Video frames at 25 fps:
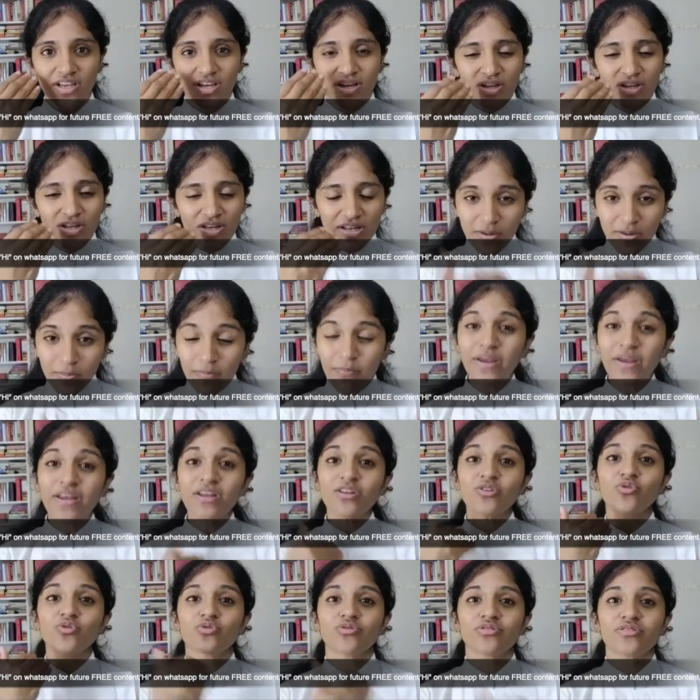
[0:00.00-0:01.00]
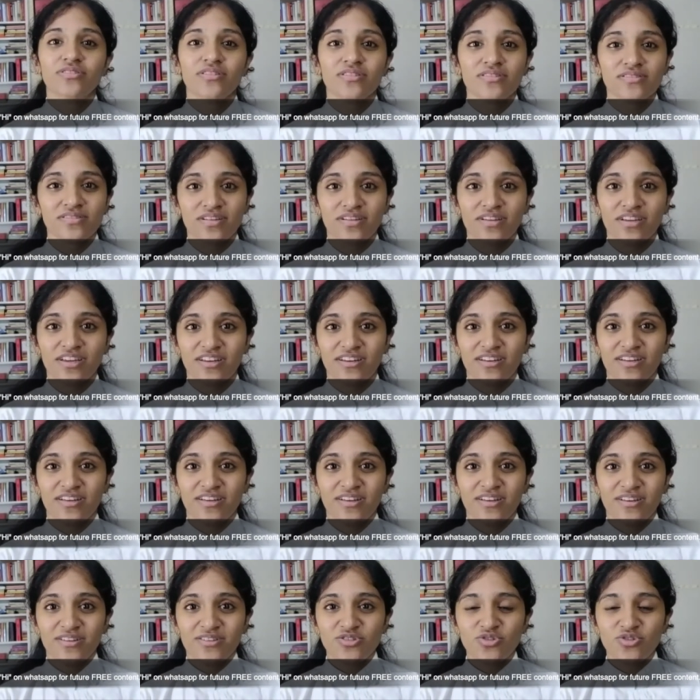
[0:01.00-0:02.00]
repeat those things again.
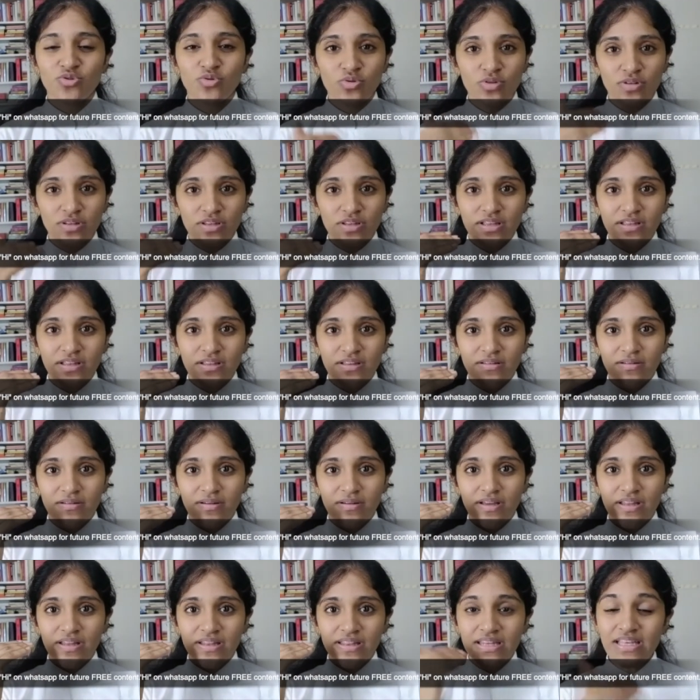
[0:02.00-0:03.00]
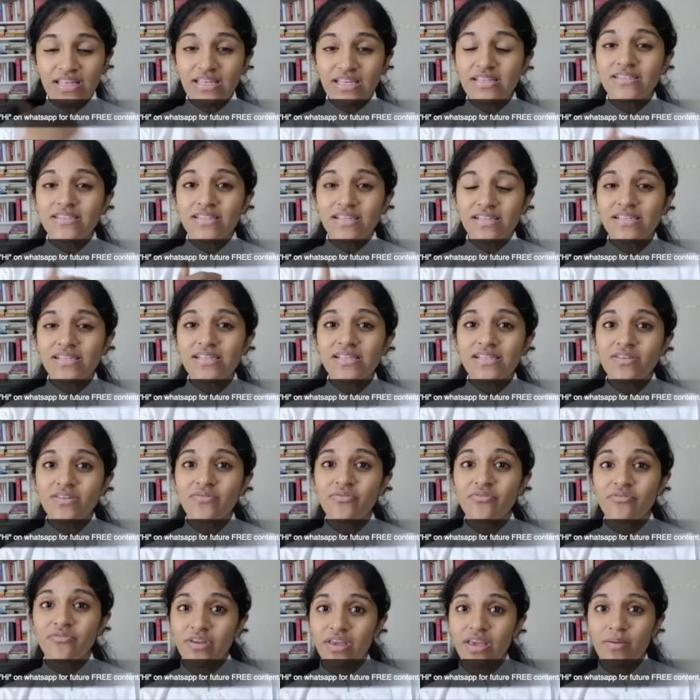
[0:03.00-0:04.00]
So this is the
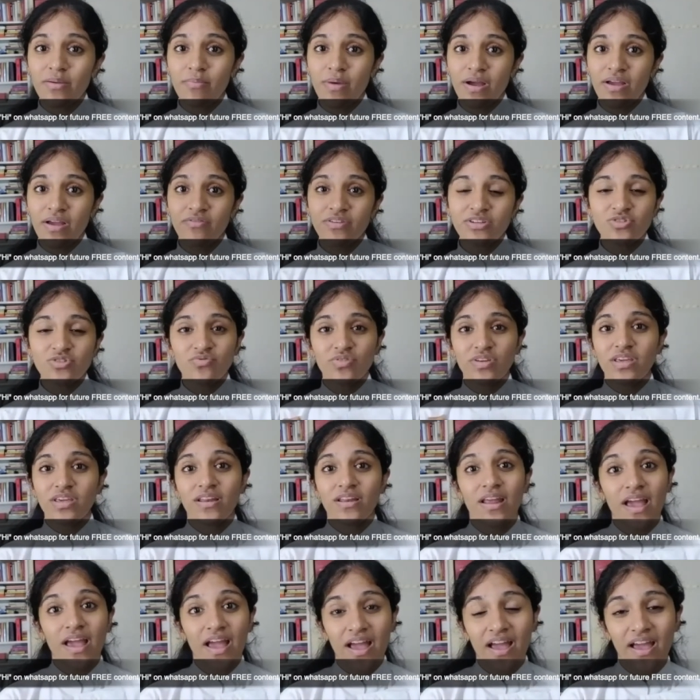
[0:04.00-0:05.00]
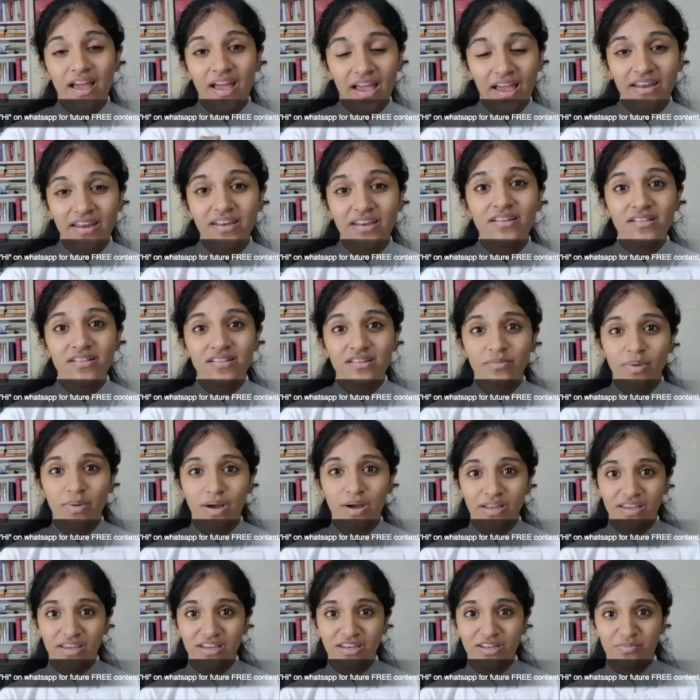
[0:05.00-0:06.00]
way by which we can handle the
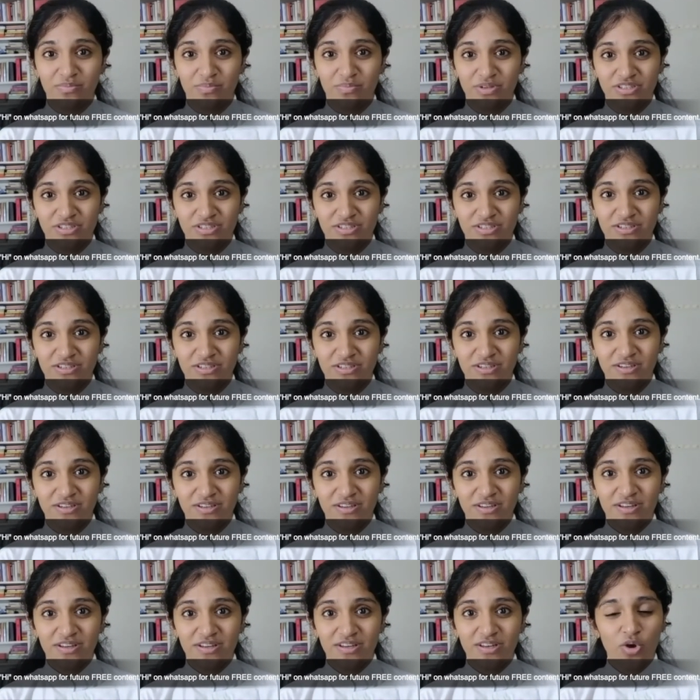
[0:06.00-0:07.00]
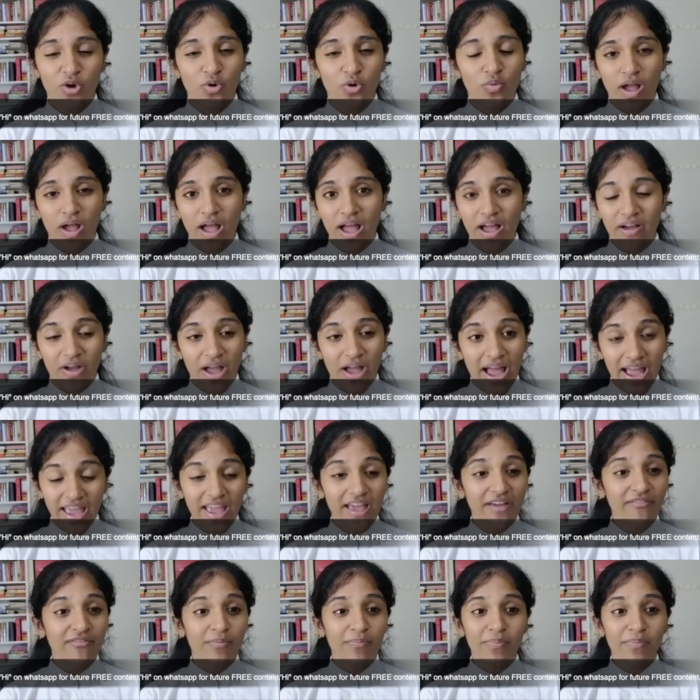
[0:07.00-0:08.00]
bargaining patient. Now, I
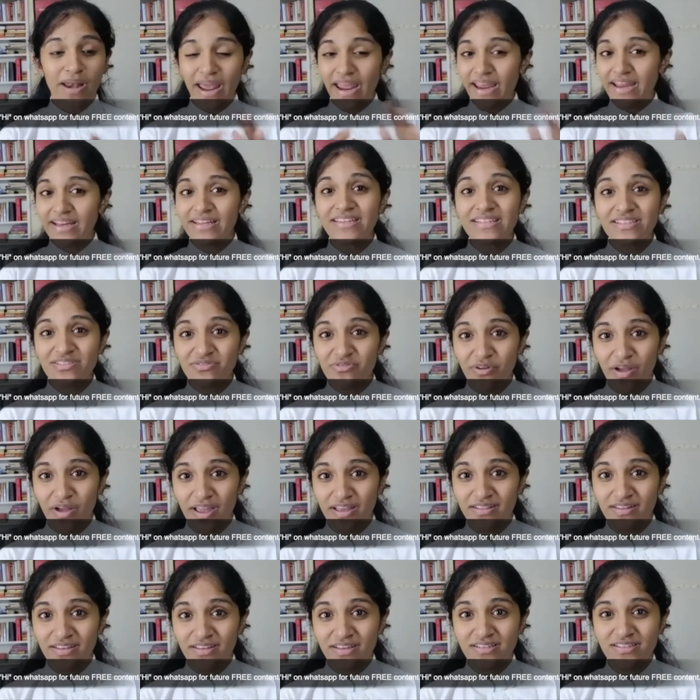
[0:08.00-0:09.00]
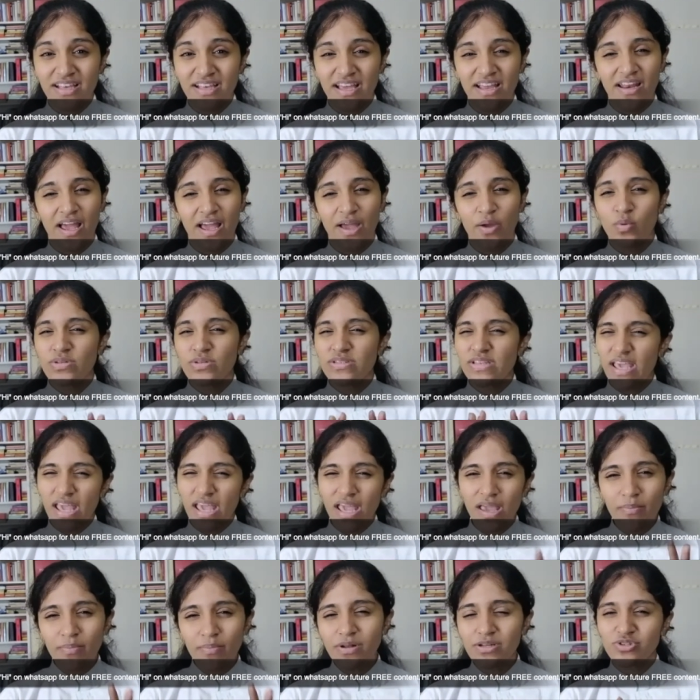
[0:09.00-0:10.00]
have applied these 5 things and I was
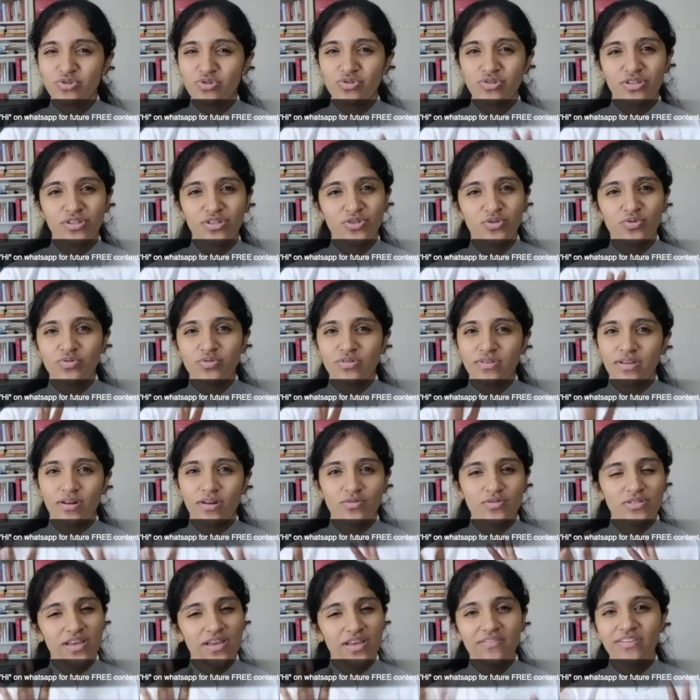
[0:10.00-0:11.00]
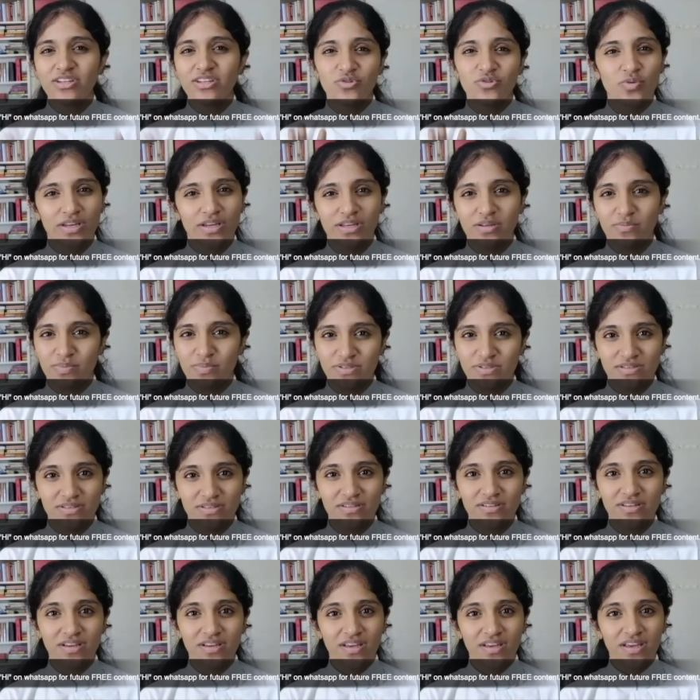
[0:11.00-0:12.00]
able to reduce around 70 to
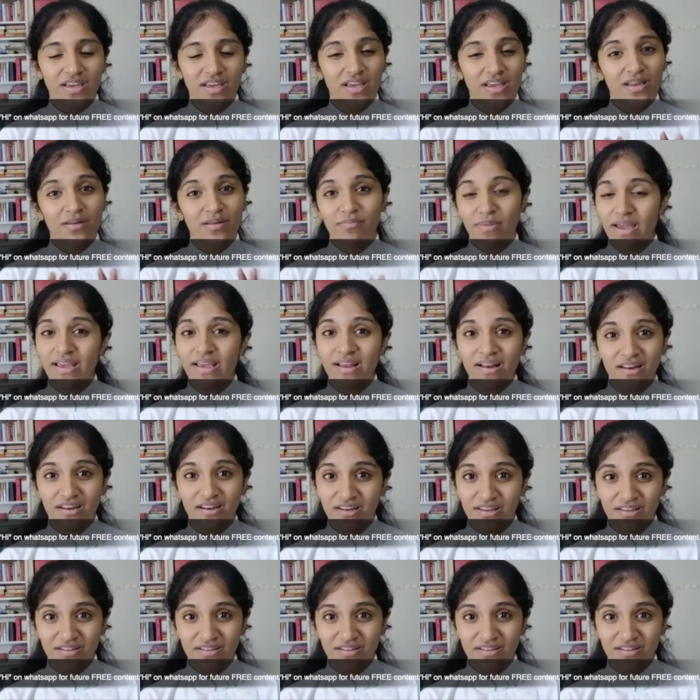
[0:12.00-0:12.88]
80% in my clinic.